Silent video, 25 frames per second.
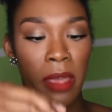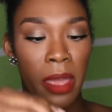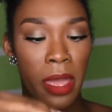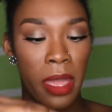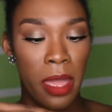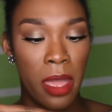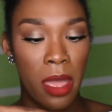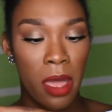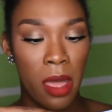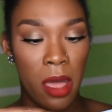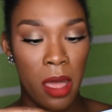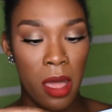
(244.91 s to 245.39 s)

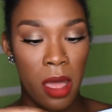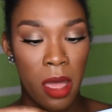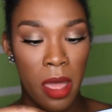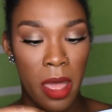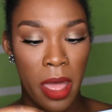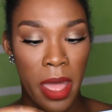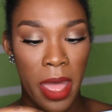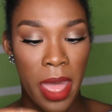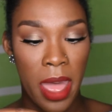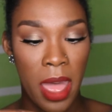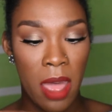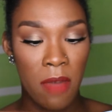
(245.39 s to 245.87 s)
I
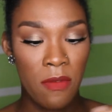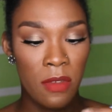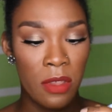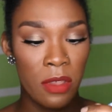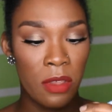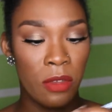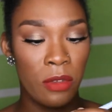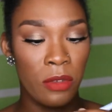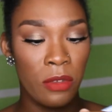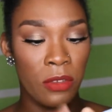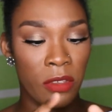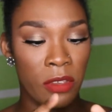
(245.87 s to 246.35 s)
haven't
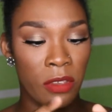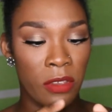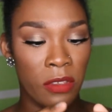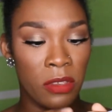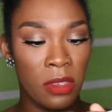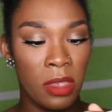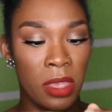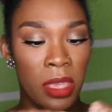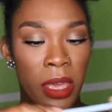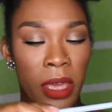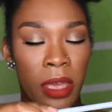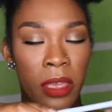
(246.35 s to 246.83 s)
used
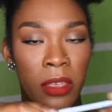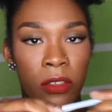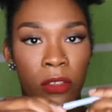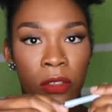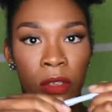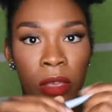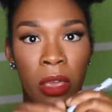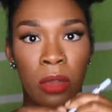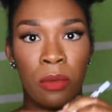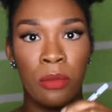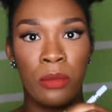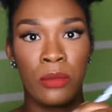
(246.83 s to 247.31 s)
this yet,
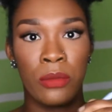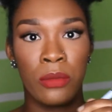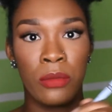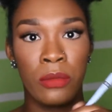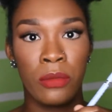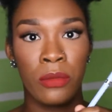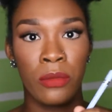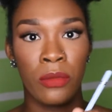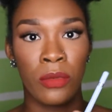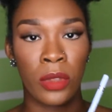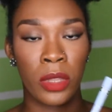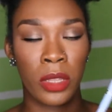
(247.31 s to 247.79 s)
so I
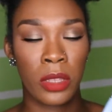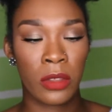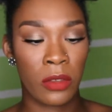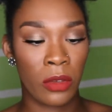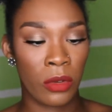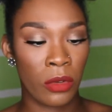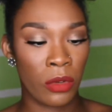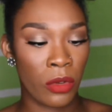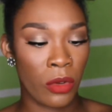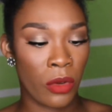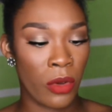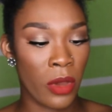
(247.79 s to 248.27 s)
really
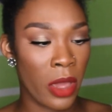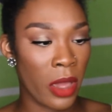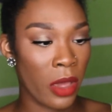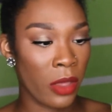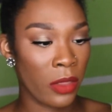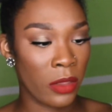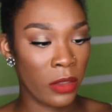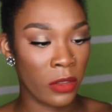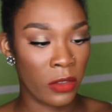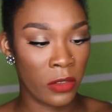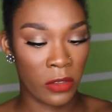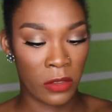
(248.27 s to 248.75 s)
don't know how
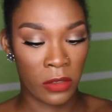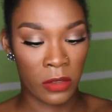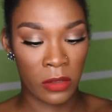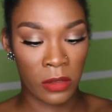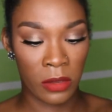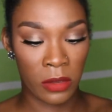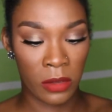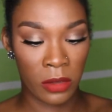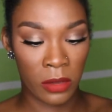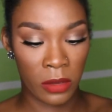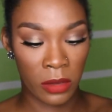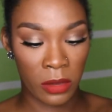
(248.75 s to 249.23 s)

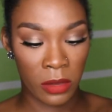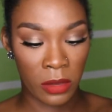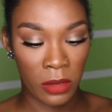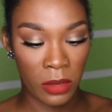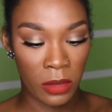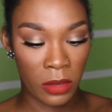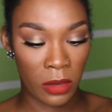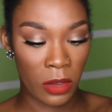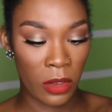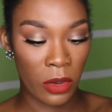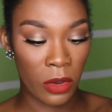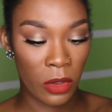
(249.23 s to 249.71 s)
this,
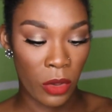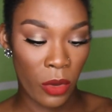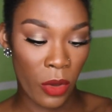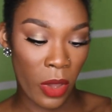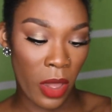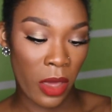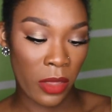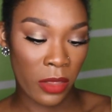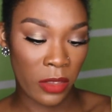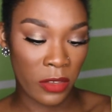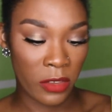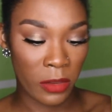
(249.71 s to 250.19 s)
you know,
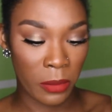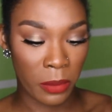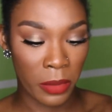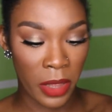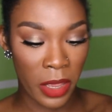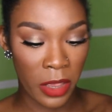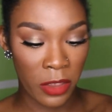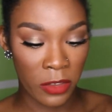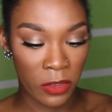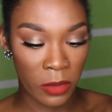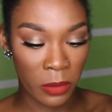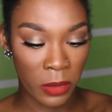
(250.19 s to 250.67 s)
how this
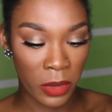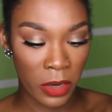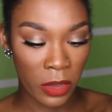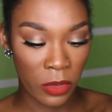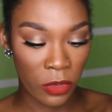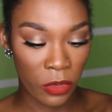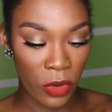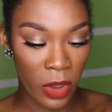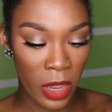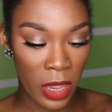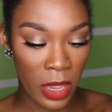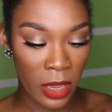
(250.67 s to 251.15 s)
applies. So I'm gonna
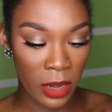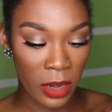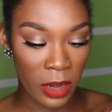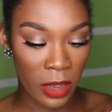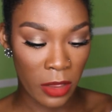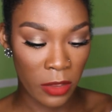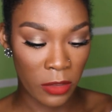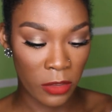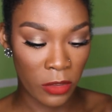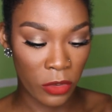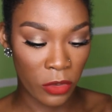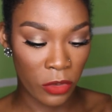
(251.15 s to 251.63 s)
try it
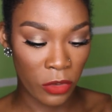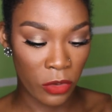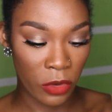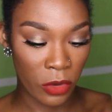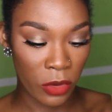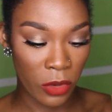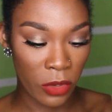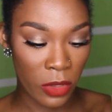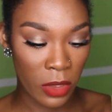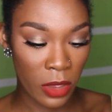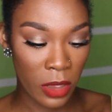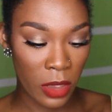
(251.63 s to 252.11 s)
now to show
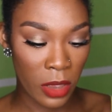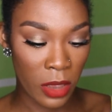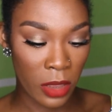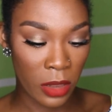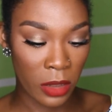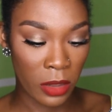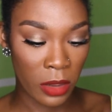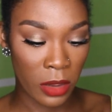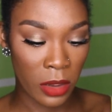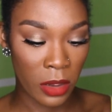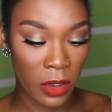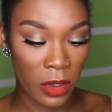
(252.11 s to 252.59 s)
you the
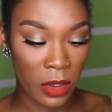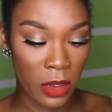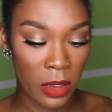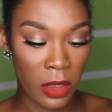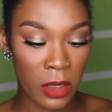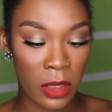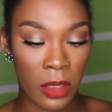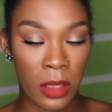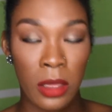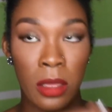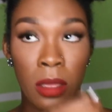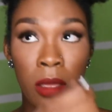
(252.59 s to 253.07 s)
color.
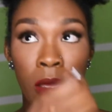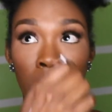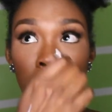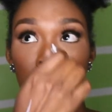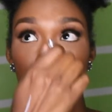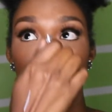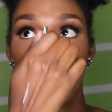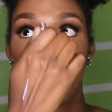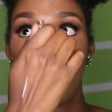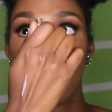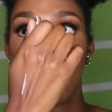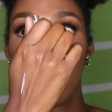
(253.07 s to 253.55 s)

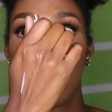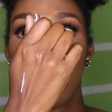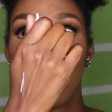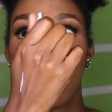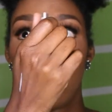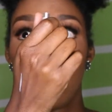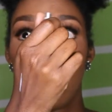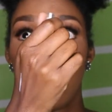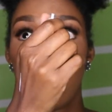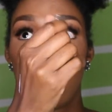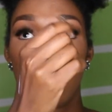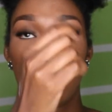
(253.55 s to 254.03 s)

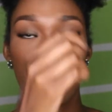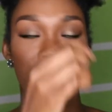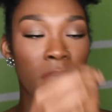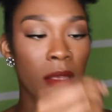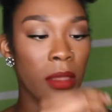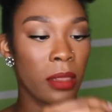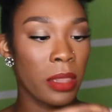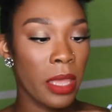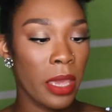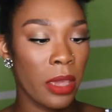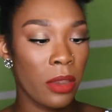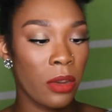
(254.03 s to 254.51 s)
And that's
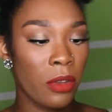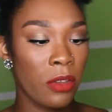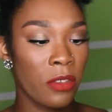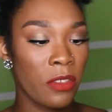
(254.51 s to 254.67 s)
the liner.